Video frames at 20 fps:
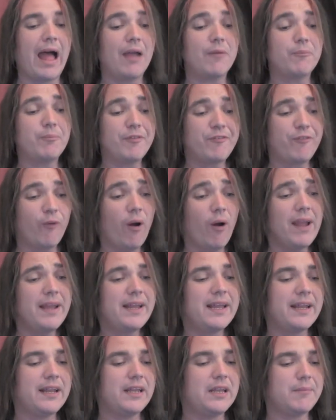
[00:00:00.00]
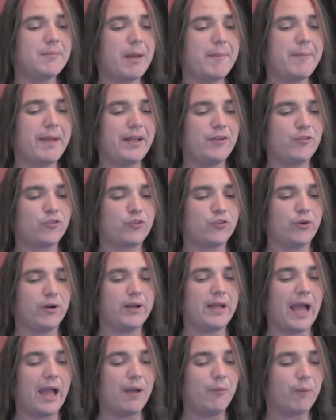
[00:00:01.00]
Before I get into my main
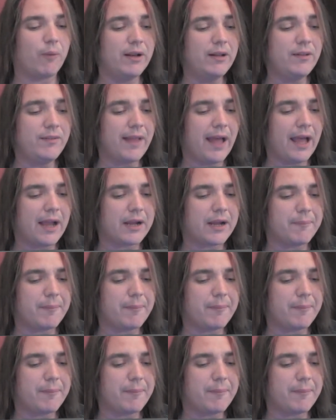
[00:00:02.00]
story, I want to talk